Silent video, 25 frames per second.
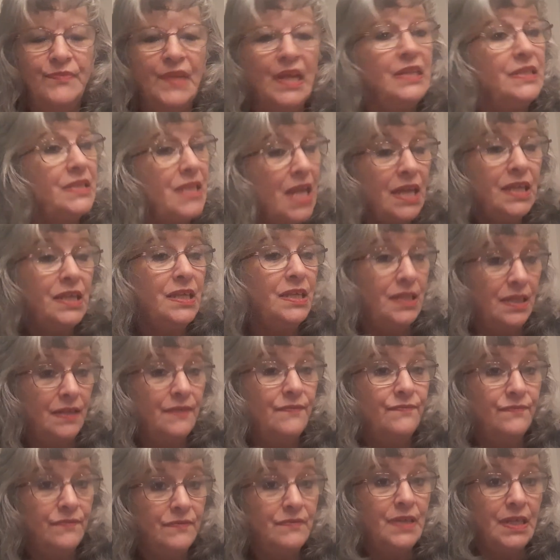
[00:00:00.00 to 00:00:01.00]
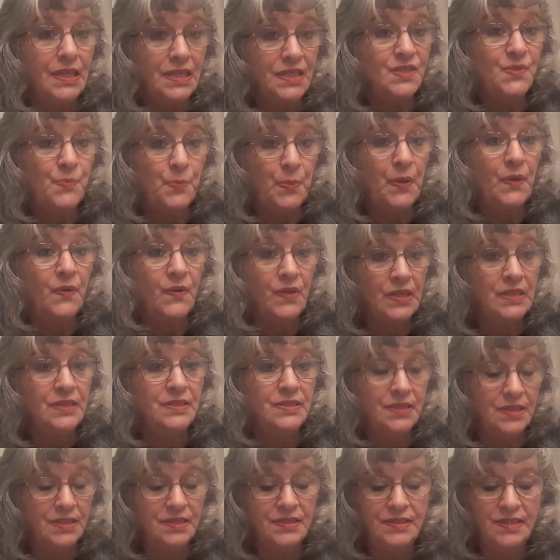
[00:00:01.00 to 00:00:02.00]
negative
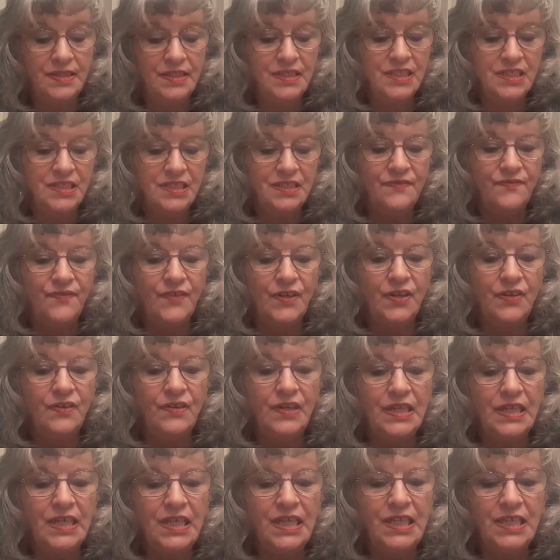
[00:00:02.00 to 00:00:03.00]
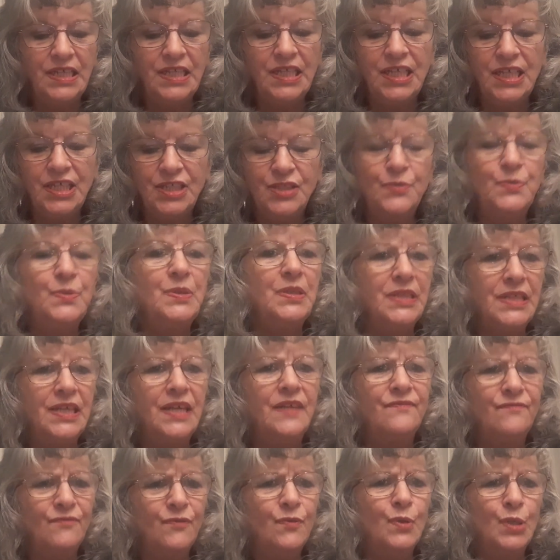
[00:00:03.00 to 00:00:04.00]
experiences thus far, and it's really
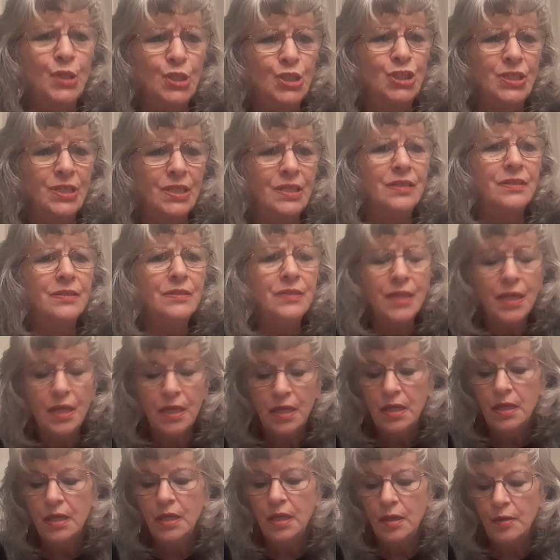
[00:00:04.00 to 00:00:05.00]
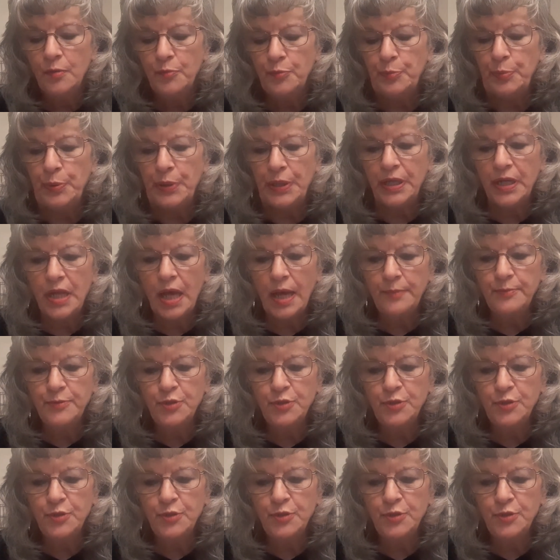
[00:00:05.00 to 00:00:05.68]
unfortunate. But I'm